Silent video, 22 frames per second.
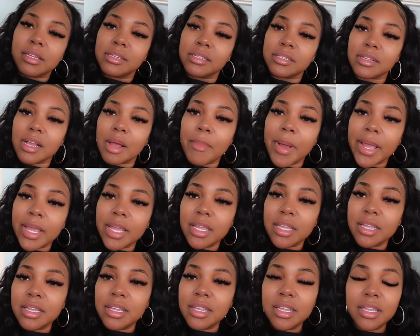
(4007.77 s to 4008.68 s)
so i
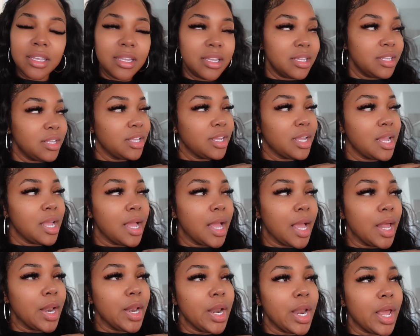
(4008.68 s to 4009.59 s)
might
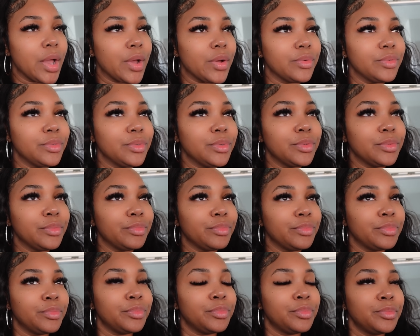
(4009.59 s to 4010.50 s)
i don't know
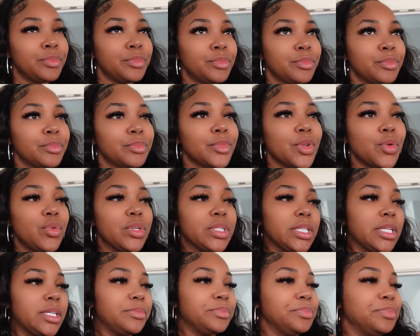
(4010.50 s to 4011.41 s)
we'll
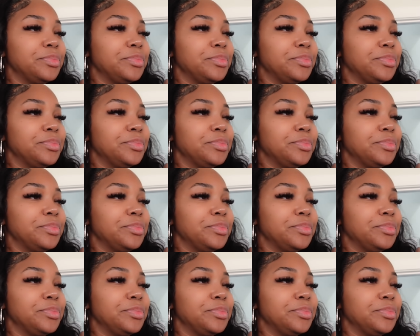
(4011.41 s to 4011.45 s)
see